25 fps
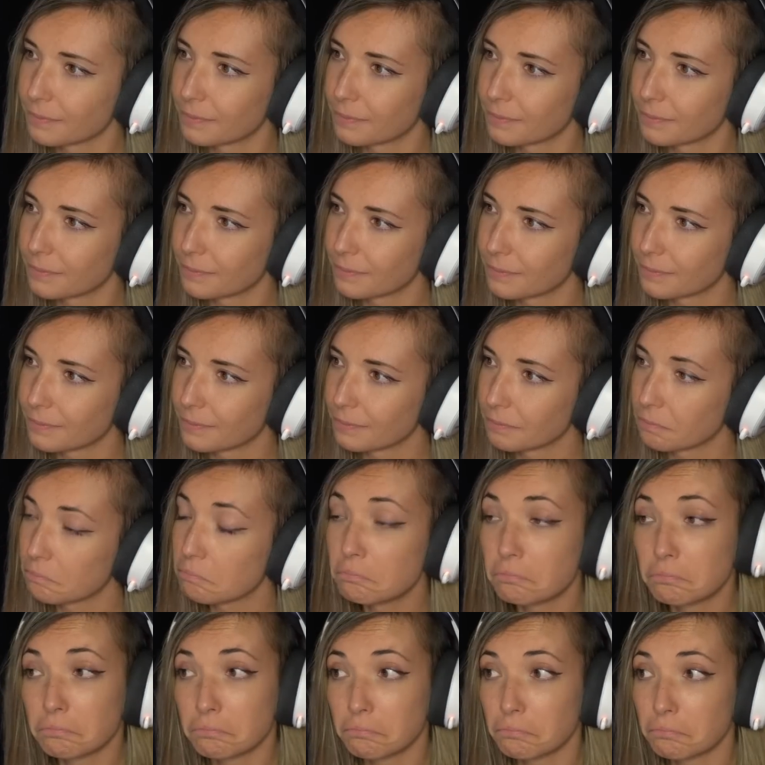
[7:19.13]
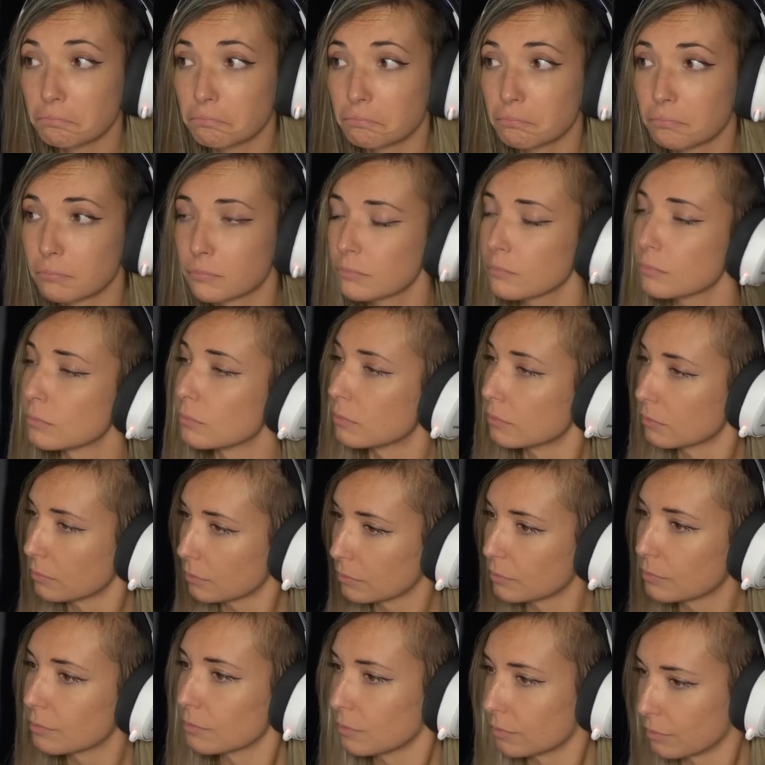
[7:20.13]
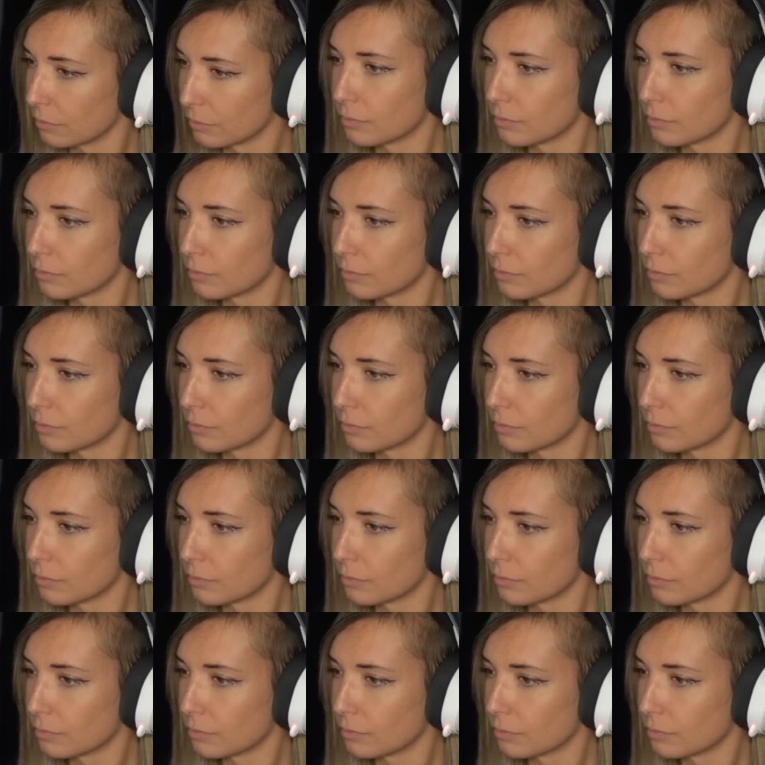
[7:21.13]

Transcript: This person isn't speaking.